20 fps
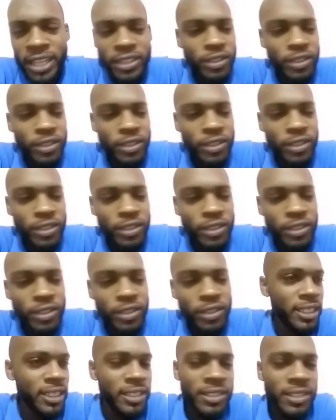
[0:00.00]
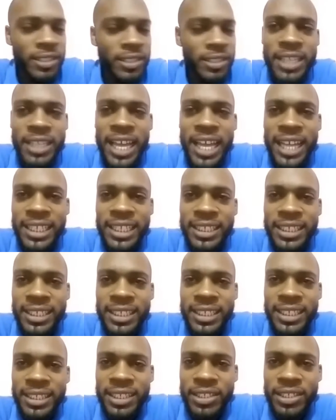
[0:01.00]
regards to the assumption, it
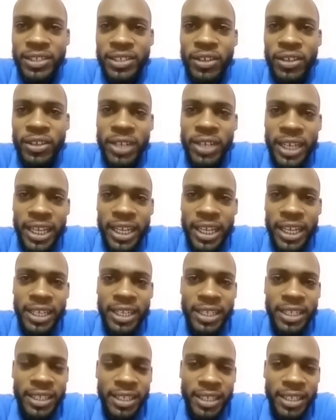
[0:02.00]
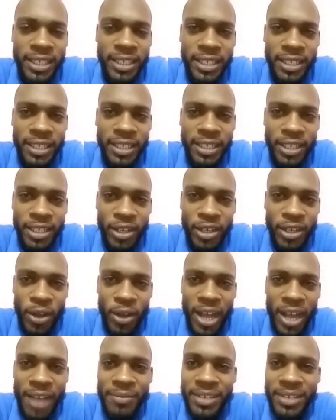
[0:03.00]
is that this young lady,
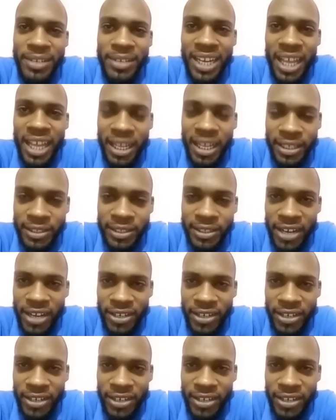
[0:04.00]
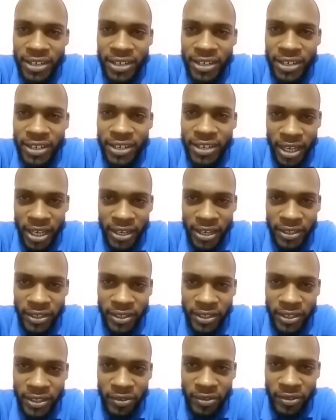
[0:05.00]
having locks and carrying
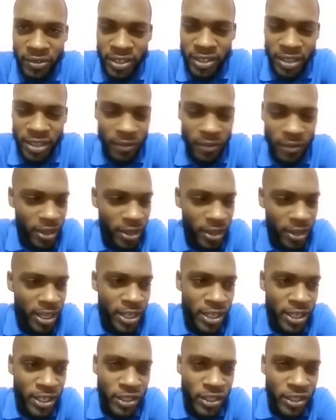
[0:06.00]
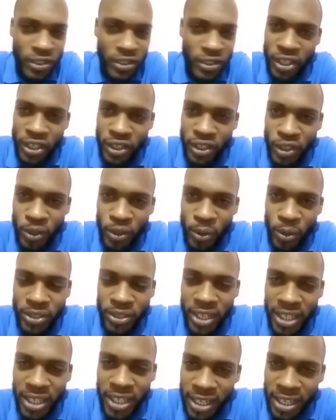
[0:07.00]
herself how she carry herself, she's of a certain
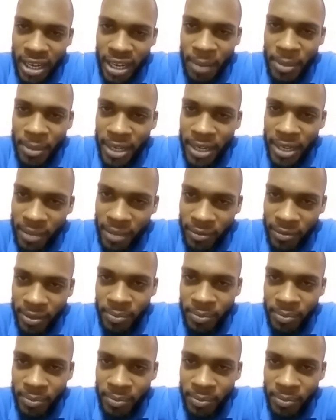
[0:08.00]
socioeconomic level,